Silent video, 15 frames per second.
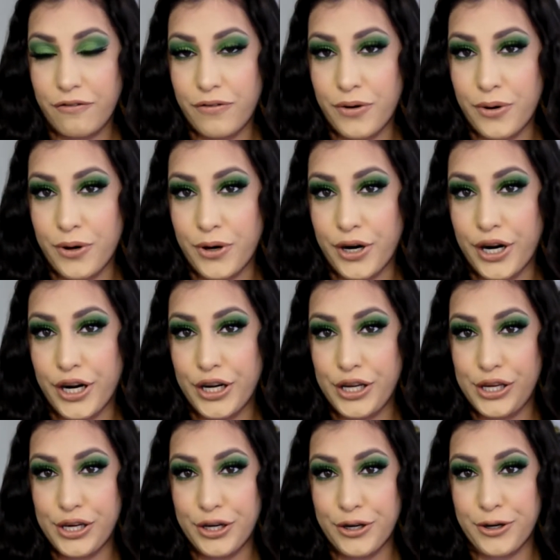for
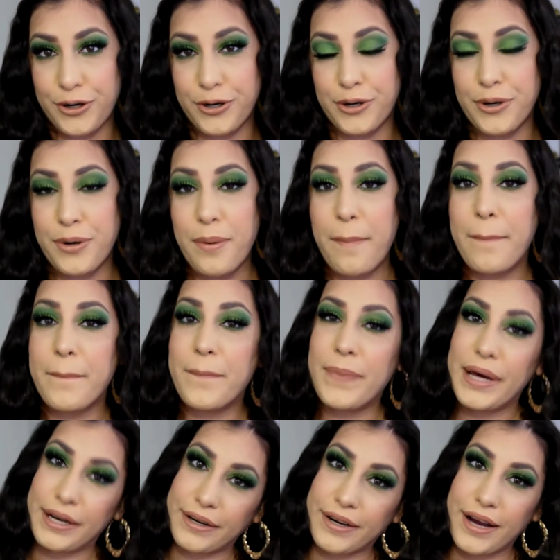your girl
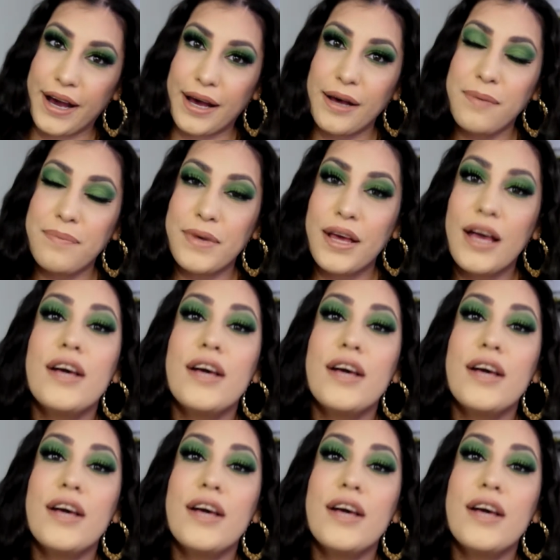Buttercup.